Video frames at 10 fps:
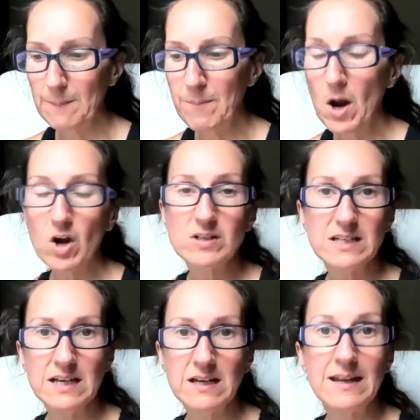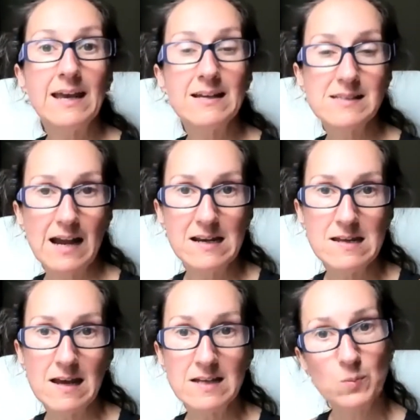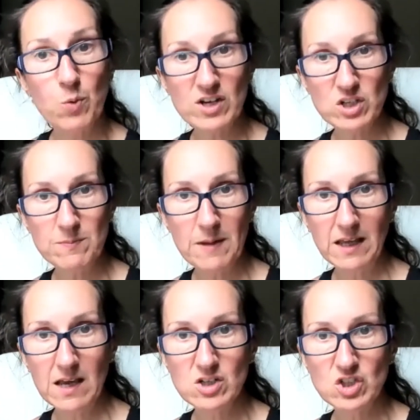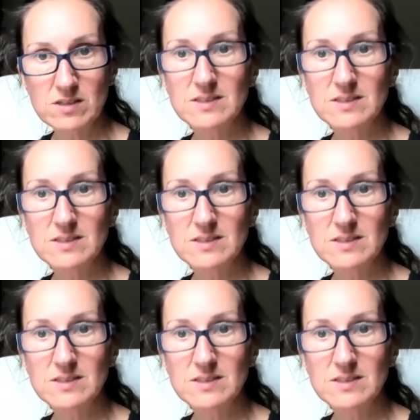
part in anxiety and depression medication.